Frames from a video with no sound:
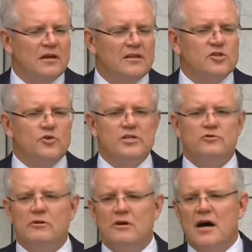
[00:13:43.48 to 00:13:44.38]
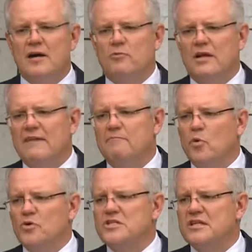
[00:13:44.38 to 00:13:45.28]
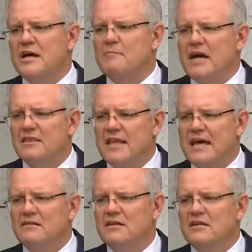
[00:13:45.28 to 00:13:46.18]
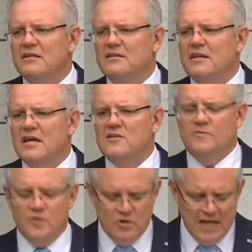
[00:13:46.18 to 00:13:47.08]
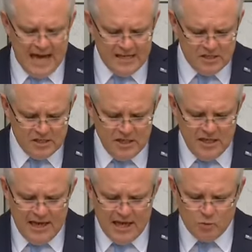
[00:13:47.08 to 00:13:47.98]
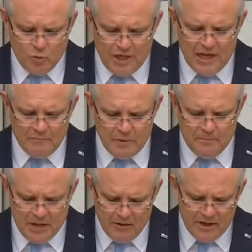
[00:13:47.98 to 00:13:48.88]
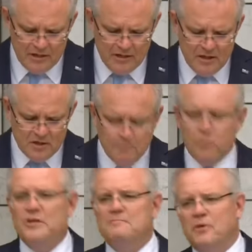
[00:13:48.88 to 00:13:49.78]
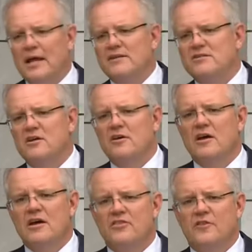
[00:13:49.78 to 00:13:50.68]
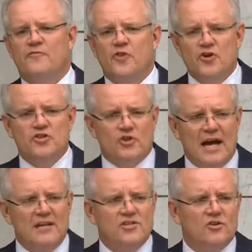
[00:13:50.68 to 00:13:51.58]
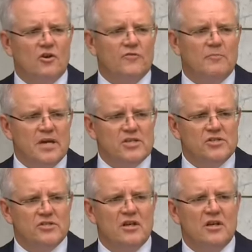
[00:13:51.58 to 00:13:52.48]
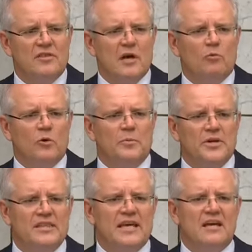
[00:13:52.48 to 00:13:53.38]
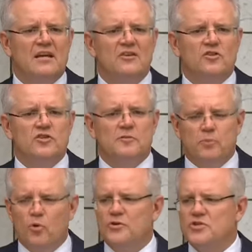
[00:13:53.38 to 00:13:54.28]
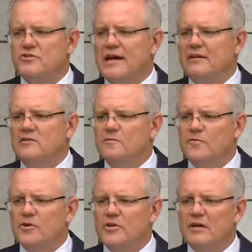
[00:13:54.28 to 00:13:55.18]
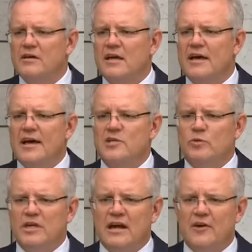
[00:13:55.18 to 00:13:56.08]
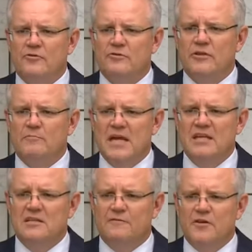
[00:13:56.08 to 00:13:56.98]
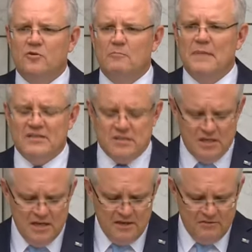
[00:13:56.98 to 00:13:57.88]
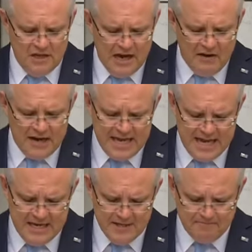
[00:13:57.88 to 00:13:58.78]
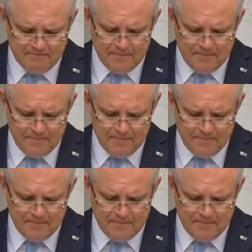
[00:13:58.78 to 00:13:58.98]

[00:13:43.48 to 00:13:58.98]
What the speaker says: The Treasurer and I will have more to say about that in the next few days as we are preparing to put in place the third tranche of the measures that will be there to support Australians further as we go through the many difficult months that are ahead.